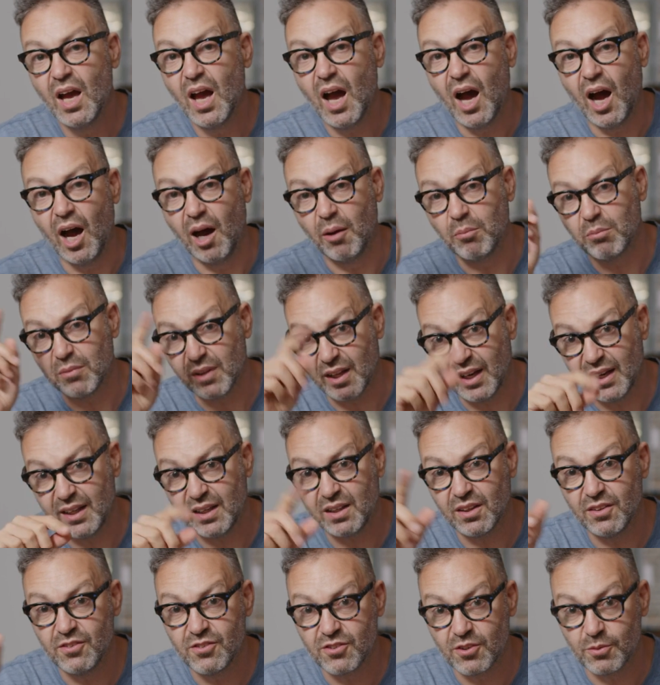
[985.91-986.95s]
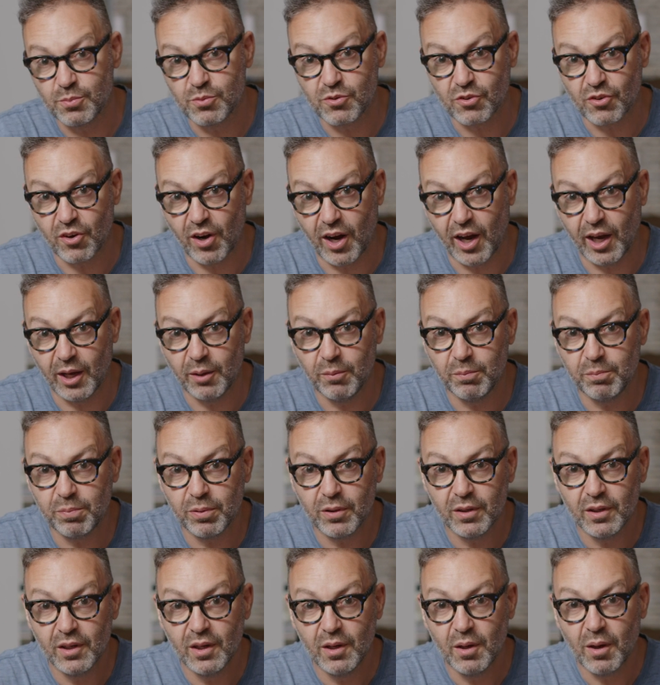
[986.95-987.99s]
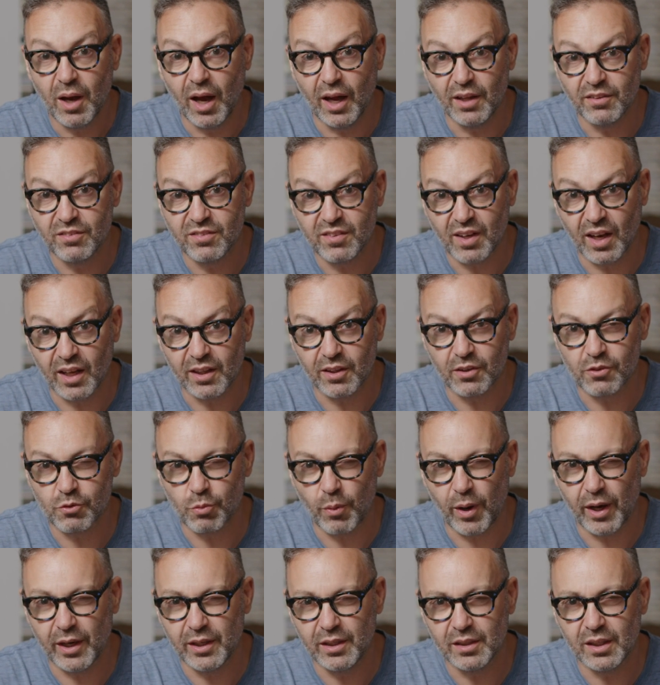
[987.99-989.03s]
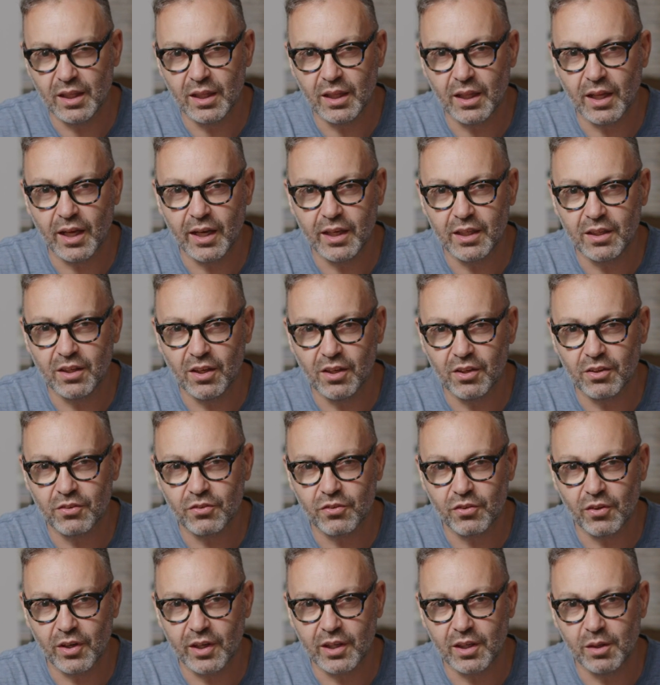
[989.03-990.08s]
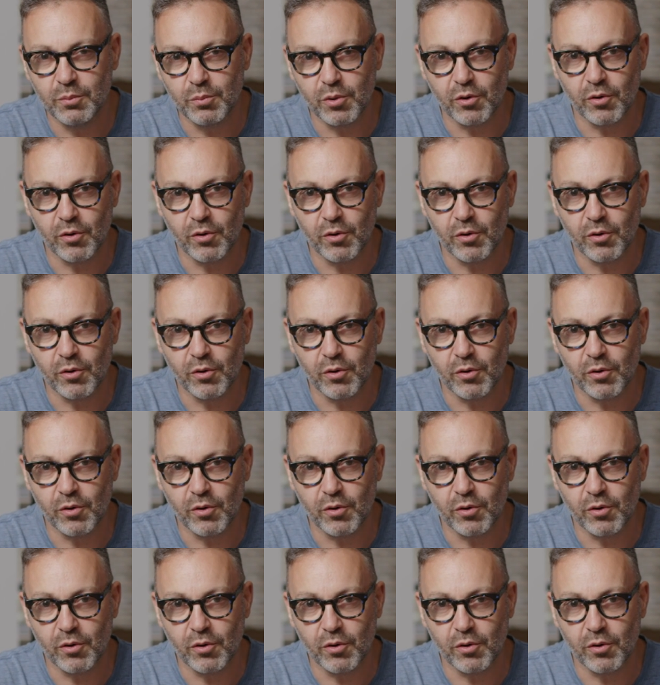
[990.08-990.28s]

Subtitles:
Like and subscribe and tell us why you didn't like it so I can be